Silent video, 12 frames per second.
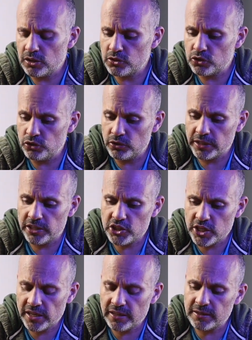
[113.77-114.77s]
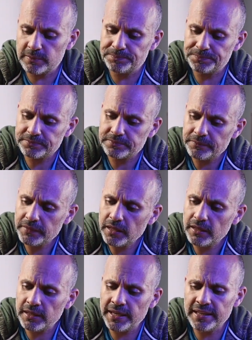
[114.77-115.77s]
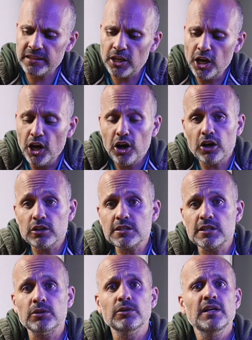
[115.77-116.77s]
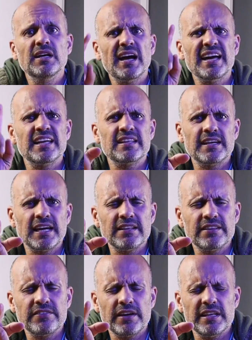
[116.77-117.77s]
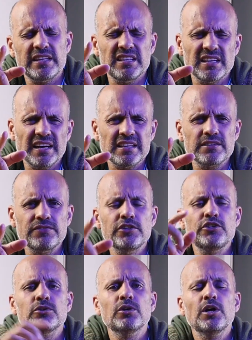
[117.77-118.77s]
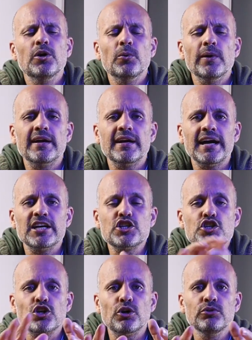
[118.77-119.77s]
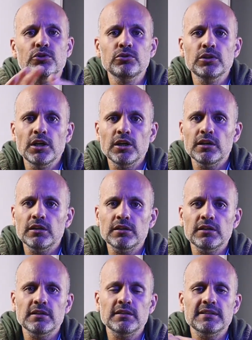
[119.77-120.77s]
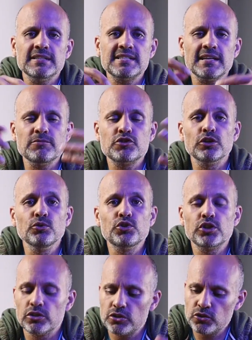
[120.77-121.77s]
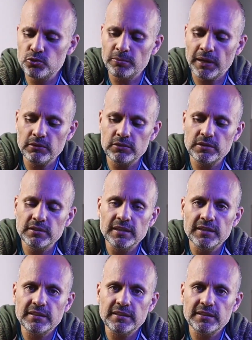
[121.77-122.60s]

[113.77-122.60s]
so you can check. And also I did another video where I show you some solutions to mount